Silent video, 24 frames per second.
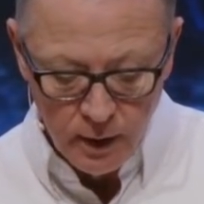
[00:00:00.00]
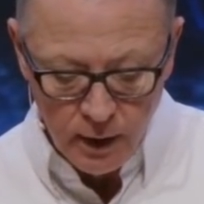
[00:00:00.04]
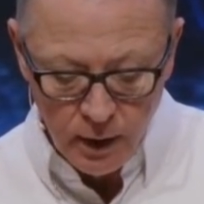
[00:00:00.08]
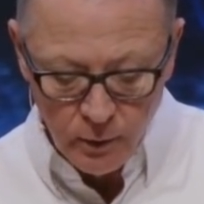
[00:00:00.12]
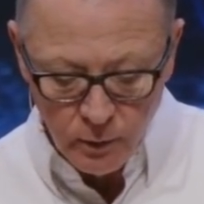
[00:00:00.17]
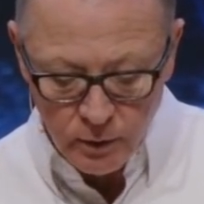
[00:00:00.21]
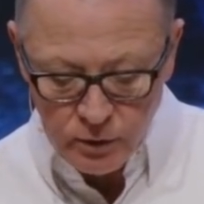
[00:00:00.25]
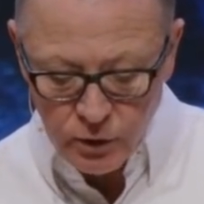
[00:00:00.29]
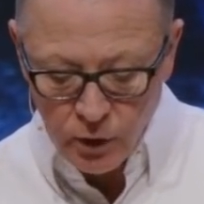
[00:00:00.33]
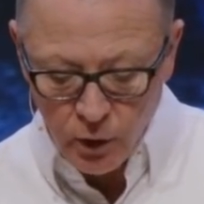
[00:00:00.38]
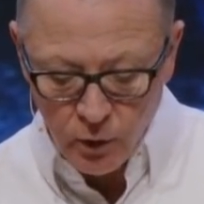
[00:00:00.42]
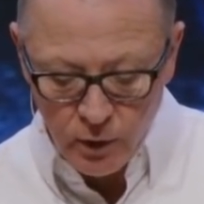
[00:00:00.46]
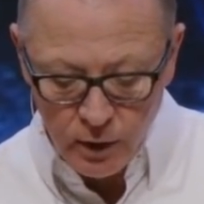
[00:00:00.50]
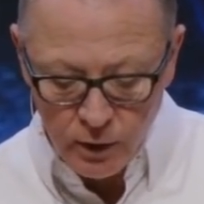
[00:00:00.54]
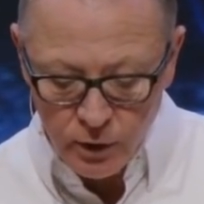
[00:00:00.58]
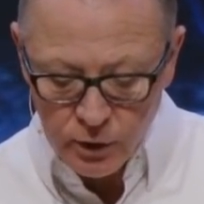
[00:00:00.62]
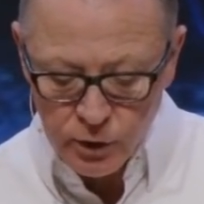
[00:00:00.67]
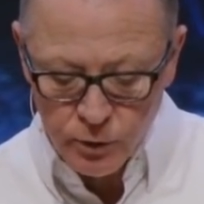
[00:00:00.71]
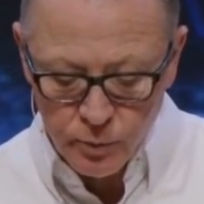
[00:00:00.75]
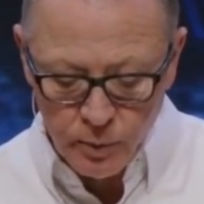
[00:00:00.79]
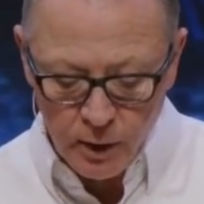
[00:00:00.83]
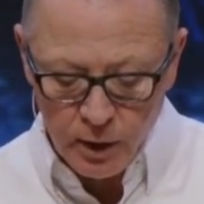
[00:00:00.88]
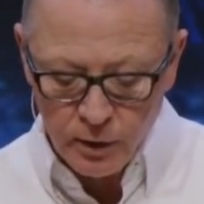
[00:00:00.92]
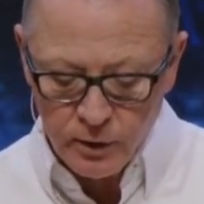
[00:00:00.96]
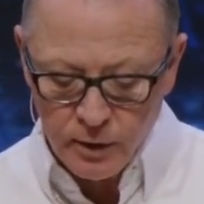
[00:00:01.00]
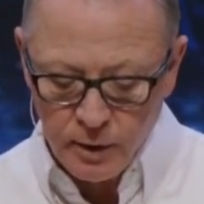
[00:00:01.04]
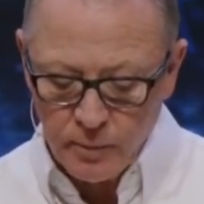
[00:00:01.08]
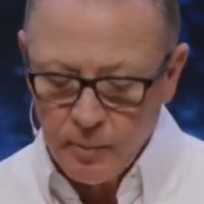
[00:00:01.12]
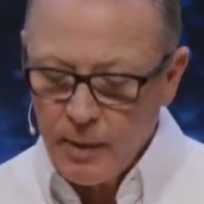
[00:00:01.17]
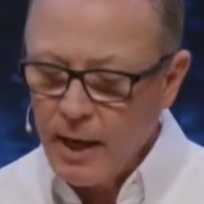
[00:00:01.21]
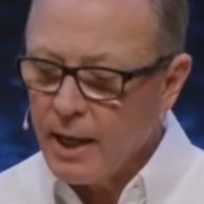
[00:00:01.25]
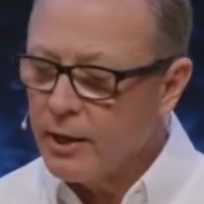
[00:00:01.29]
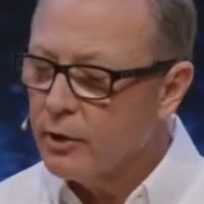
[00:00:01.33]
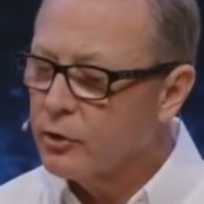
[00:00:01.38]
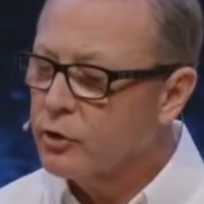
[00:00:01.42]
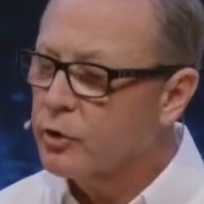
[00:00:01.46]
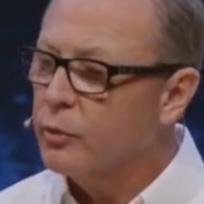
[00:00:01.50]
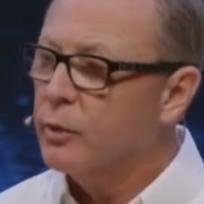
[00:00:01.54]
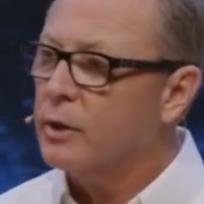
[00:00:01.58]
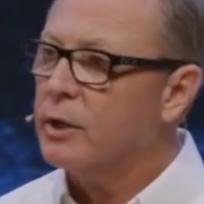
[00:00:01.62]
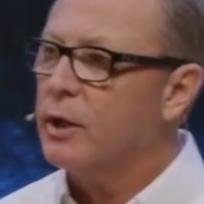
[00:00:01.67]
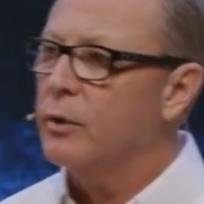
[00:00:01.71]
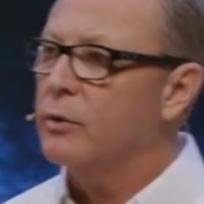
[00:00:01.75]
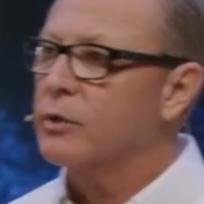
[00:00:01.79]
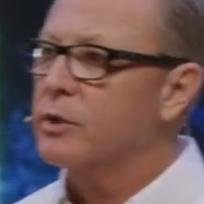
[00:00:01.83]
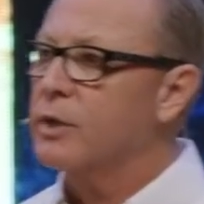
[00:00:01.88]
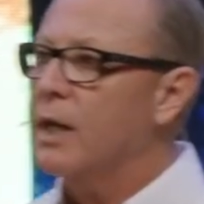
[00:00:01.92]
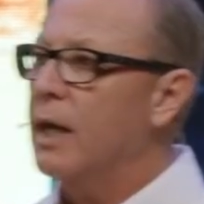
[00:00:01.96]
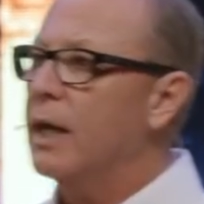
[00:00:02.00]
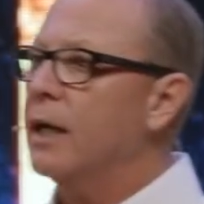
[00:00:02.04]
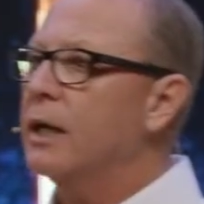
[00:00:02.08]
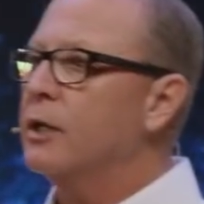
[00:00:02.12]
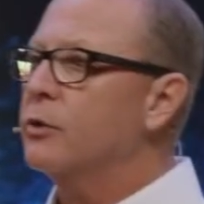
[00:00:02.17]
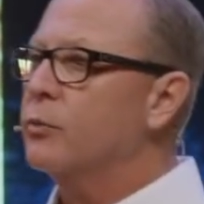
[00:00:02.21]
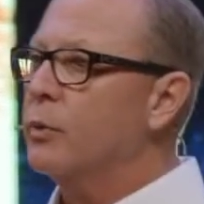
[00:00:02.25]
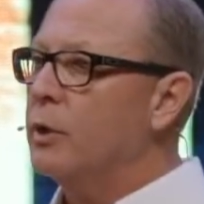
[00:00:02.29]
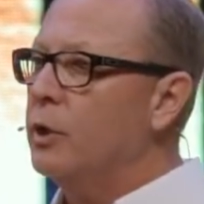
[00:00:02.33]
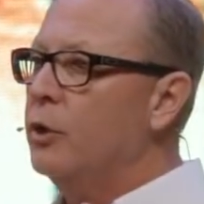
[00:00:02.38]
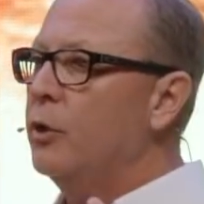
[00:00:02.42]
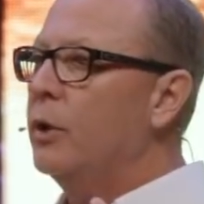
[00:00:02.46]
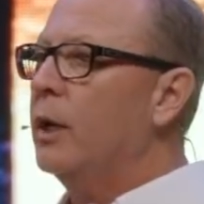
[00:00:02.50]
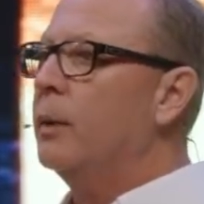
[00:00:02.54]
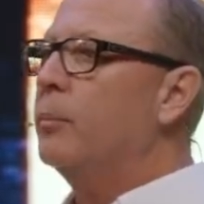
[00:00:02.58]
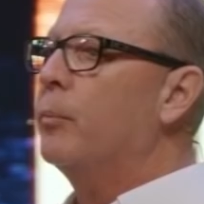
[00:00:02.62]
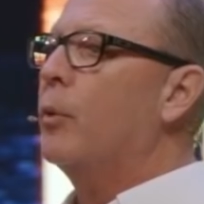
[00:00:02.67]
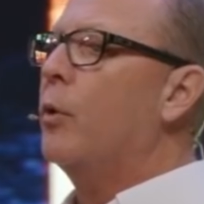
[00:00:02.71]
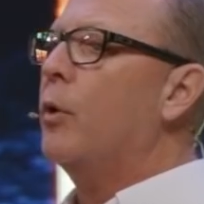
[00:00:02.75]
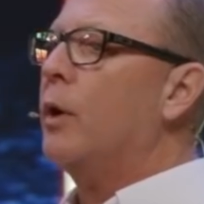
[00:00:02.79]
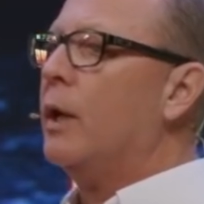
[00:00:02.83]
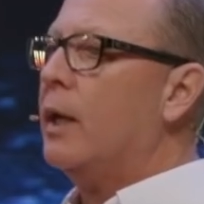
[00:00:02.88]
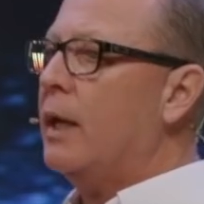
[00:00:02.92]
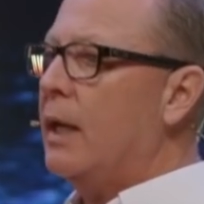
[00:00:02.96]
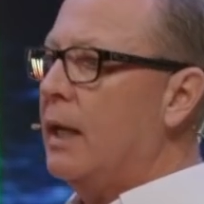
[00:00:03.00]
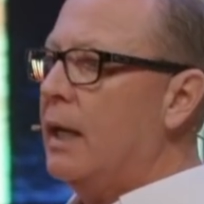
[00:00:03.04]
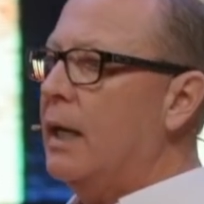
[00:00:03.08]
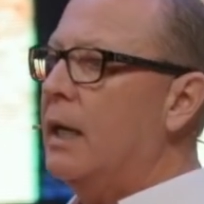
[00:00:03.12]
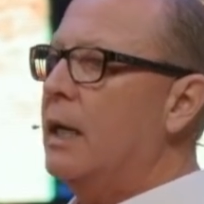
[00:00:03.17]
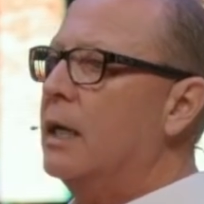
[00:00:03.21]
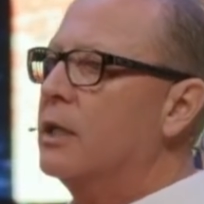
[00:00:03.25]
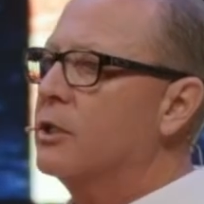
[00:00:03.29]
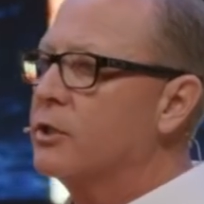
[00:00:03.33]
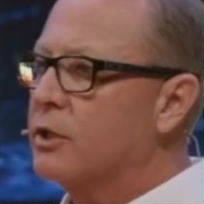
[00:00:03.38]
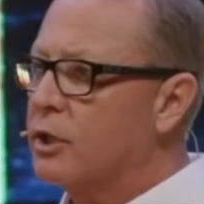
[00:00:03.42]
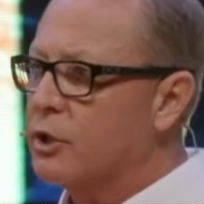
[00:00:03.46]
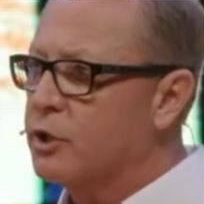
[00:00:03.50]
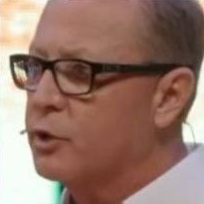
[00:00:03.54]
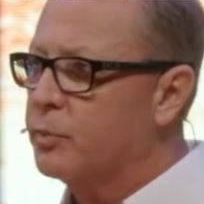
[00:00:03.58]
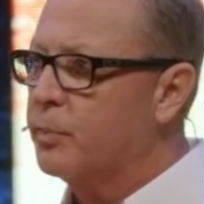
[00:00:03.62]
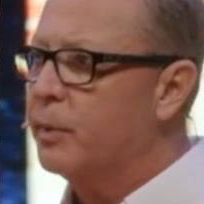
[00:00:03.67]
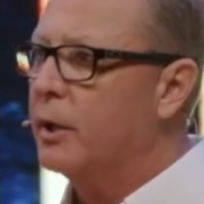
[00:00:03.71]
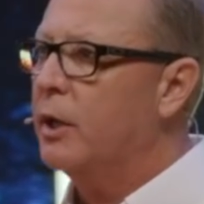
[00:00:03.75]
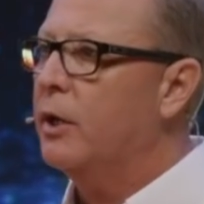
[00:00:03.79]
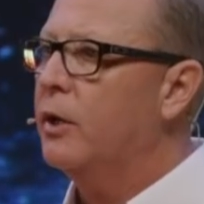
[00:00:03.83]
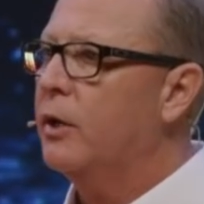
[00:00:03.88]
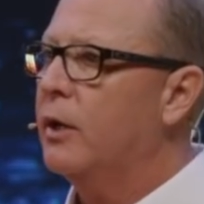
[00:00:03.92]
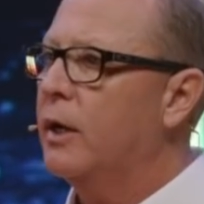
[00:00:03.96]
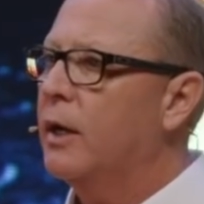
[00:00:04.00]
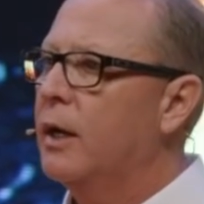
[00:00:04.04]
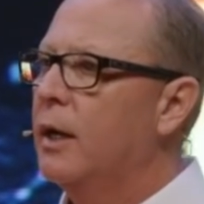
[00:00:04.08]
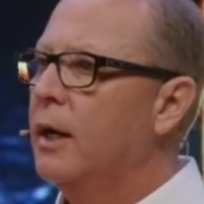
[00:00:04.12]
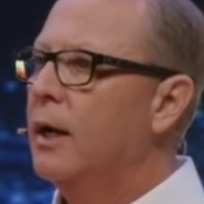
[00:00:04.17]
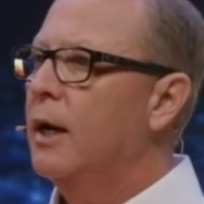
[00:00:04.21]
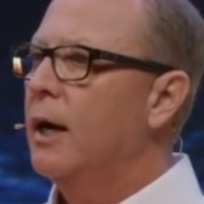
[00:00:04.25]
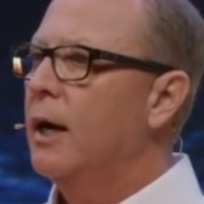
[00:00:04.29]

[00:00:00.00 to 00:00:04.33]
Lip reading: It was only the spirit that mattered. So what they were saying is when you get born again, it is the spirit